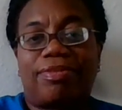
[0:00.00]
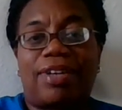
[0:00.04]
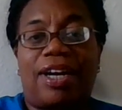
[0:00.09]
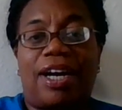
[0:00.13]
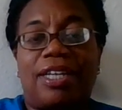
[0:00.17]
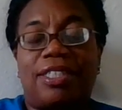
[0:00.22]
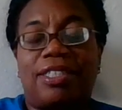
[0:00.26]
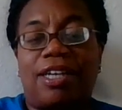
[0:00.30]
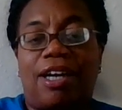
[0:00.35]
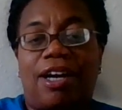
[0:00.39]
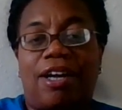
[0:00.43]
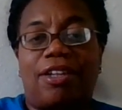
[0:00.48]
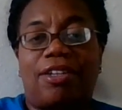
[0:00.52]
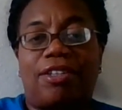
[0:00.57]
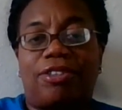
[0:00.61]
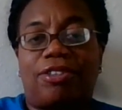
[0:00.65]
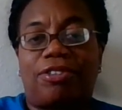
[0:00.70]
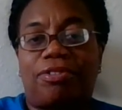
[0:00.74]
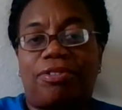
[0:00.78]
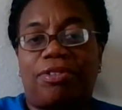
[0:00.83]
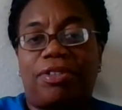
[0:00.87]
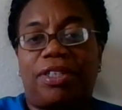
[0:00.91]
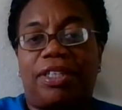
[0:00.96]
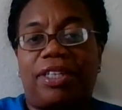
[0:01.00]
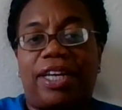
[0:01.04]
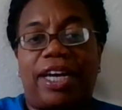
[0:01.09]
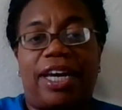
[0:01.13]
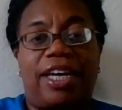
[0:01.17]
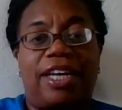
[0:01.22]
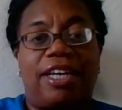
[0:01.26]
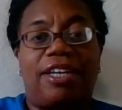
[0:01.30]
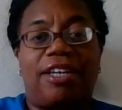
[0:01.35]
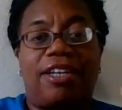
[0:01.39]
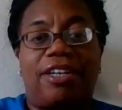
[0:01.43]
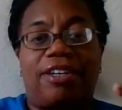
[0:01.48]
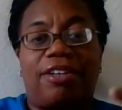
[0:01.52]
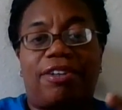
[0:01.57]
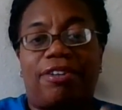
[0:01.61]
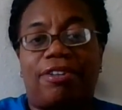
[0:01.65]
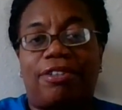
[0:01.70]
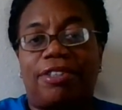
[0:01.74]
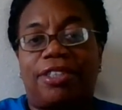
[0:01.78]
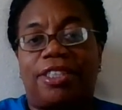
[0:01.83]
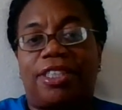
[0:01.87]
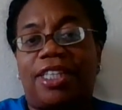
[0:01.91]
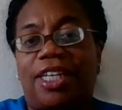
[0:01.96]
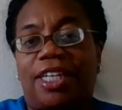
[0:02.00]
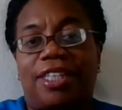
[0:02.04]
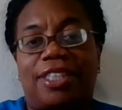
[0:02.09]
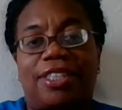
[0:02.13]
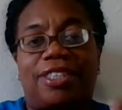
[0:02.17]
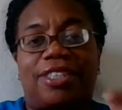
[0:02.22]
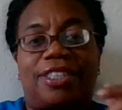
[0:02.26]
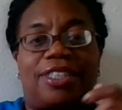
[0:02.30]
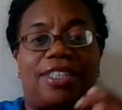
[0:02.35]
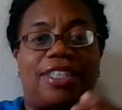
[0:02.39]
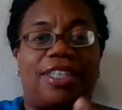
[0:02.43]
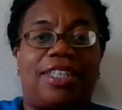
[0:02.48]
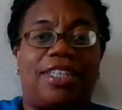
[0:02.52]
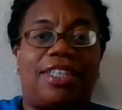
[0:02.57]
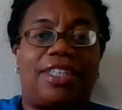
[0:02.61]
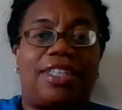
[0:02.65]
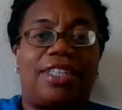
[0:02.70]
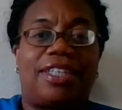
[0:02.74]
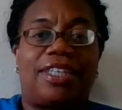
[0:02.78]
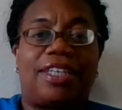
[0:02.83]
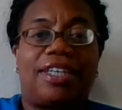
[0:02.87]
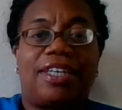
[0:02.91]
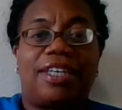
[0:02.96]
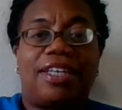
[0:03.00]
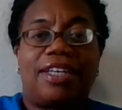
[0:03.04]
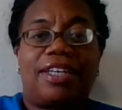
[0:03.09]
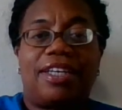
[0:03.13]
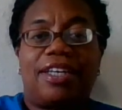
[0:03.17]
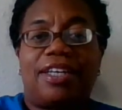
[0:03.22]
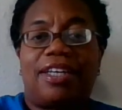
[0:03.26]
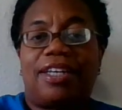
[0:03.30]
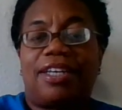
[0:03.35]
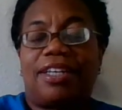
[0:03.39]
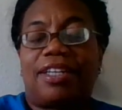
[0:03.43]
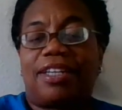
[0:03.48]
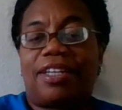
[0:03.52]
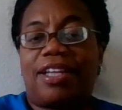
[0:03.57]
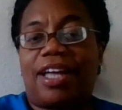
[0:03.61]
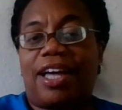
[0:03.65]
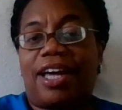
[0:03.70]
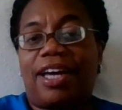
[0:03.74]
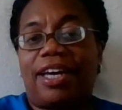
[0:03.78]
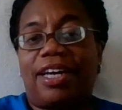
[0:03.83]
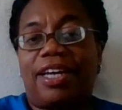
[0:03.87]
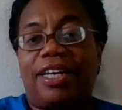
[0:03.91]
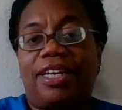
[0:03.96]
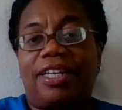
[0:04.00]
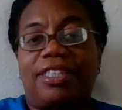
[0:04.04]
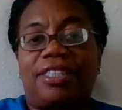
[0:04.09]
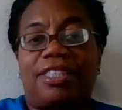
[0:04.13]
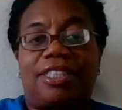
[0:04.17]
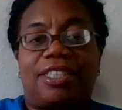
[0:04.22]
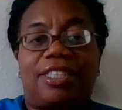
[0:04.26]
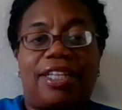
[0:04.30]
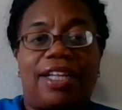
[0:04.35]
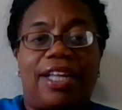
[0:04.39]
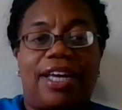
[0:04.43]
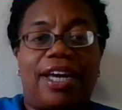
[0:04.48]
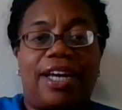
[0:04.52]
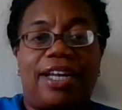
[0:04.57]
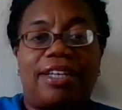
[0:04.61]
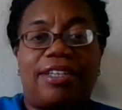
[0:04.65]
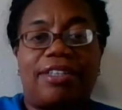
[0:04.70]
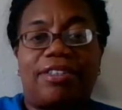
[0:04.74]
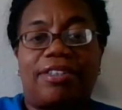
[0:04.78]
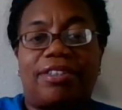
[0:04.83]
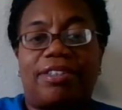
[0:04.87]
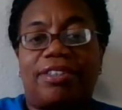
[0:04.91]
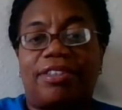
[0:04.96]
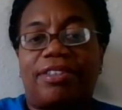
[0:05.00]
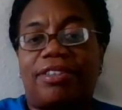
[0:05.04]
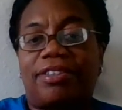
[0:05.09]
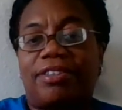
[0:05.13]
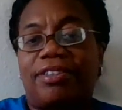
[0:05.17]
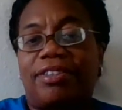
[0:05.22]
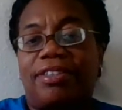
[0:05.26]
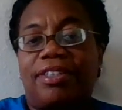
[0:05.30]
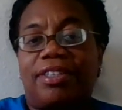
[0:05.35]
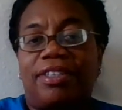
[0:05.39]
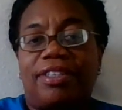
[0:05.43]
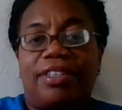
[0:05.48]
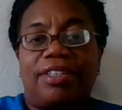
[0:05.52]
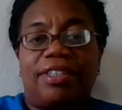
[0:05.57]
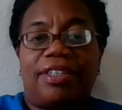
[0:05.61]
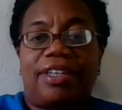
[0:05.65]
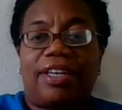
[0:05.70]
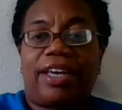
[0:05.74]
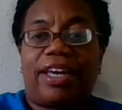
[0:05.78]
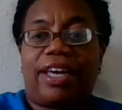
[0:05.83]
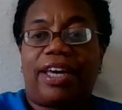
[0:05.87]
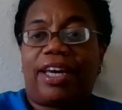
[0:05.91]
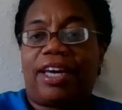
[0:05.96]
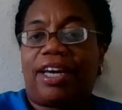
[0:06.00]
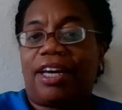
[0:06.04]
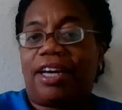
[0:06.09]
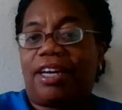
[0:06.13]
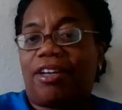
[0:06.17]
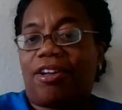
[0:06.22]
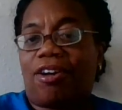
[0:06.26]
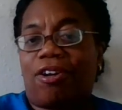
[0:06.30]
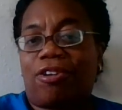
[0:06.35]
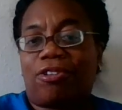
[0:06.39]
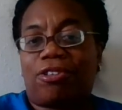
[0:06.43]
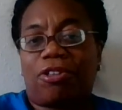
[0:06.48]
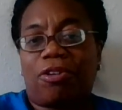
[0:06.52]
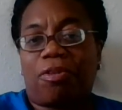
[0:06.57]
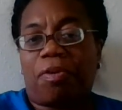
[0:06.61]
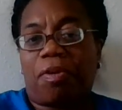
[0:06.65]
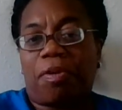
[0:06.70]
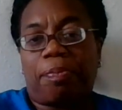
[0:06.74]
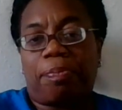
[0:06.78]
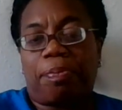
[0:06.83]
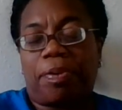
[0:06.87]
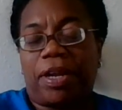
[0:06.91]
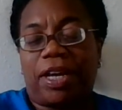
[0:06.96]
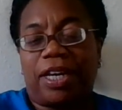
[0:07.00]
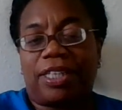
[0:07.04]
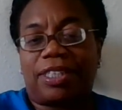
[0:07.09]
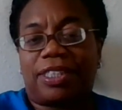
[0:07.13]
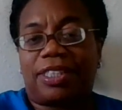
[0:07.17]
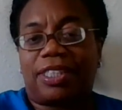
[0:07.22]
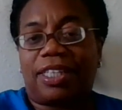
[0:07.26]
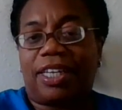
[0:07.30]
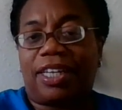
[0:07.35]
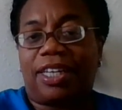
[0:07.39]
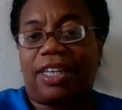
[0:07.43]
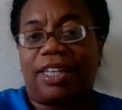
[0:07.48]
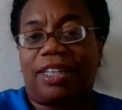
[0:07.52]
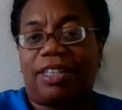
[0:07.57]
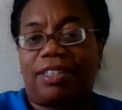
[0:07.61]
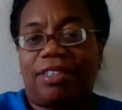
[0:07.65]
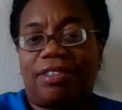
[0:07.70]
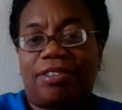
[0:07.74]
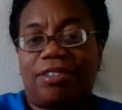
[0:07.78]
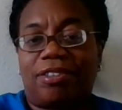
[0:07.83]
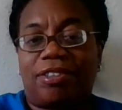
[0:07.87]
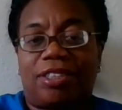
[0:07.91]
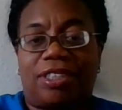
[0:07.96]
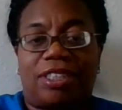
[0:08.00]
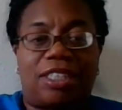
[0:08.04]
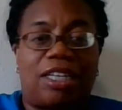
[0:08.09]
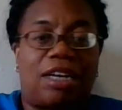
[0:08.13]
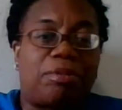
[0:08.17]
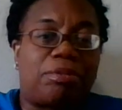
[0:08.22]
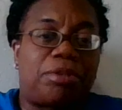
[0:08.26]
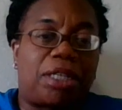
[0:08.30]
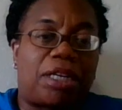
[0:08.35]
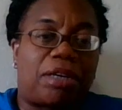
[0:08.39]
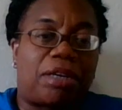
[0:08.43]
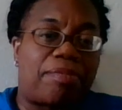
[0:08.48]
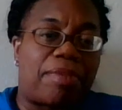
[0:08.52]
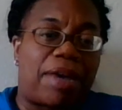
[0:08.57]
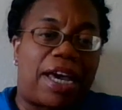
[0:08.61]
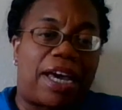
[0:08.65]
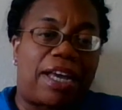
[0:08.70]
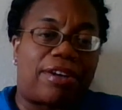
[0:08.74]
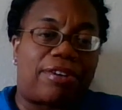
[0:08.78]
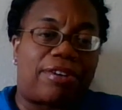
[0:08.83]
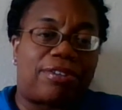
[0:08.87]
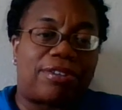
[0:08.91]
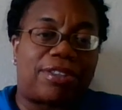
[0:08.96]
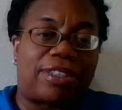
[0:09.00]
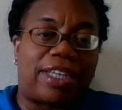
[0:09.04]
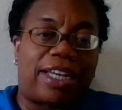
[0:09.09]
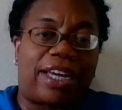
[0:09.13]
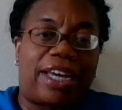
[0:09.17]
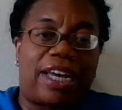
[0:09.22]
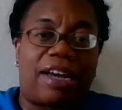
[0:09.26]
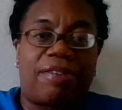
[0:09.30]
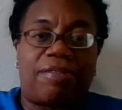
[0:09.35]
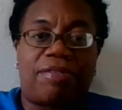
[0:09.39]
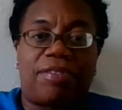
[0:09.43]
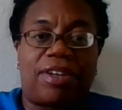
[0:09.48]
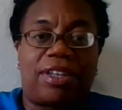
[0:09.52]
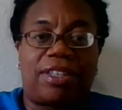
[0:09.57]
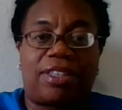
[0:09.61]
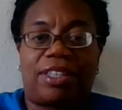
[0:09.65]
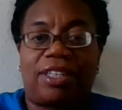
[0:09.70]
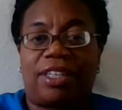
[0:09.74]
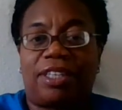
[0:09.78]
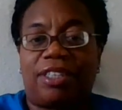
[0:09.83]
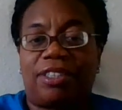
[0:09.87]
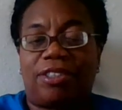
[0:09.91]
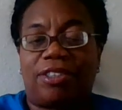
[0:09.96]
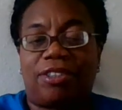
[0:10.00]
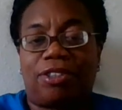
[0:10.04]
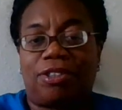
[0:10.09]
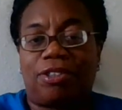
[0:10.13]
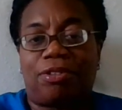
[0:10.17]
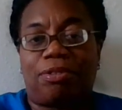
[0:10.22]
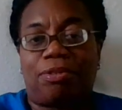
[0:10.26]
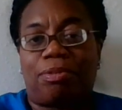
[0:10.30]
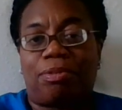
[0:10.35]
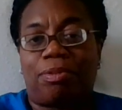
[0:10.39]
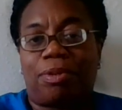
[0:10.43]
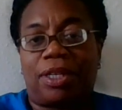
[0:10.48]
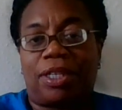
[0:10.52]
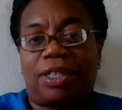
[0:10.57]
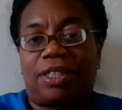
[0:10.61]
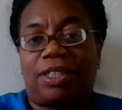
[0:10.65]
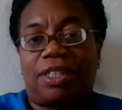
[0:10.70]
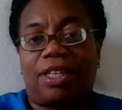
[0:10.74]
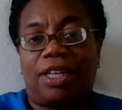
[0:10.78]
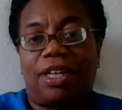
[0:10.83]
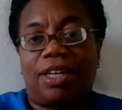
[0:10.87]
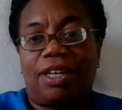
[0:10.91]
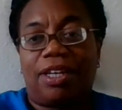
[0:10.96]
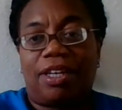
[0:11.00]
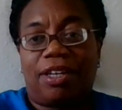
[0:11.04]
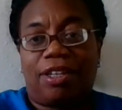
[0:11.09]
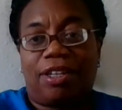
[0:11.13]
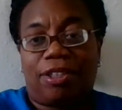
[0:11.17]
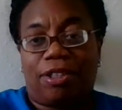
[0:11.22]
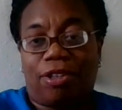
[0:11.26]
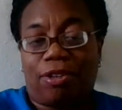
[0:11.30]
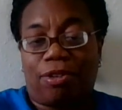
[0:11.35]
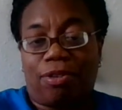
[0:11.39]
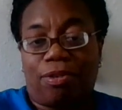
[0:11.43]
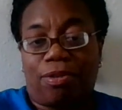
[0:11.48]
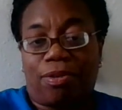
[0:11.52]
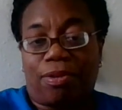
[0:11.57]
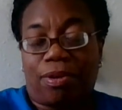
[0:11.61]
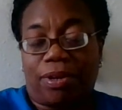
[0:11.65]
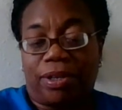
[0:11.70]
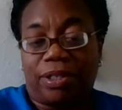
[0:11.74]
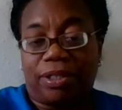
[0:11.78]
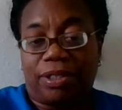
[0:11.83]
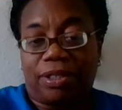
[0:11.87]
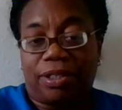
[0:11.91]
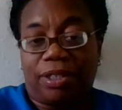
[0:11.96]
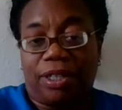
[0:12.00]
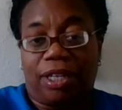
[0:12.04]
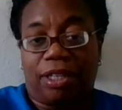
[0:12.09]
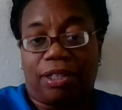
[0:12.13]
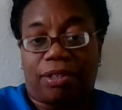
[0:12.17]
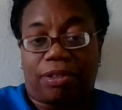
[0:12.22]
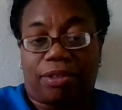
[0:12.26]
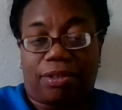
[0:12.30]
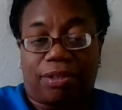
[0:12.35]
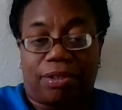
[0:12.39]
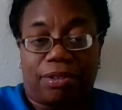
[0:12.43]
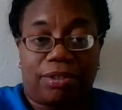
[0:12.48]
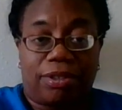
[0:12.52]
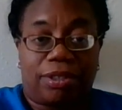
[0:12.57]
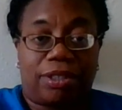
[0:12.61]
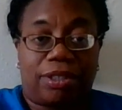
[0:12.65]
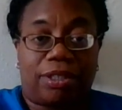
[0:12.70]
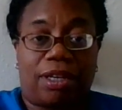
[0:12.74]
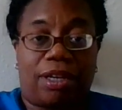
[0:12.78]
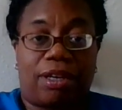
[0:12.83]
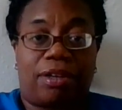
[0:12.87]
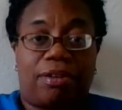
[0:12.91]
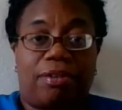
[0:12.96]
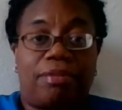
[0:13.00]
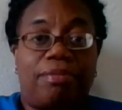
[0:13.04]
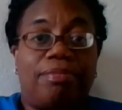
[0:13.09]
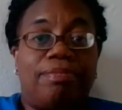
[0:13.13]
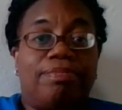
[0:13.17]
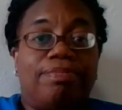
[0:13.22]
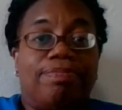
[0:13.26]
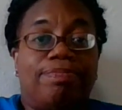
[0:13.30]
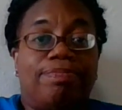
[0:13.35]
idolatry, anger, jealousy, lying, slander, and also replacing subject matters that have nothing to do with the Lord either. So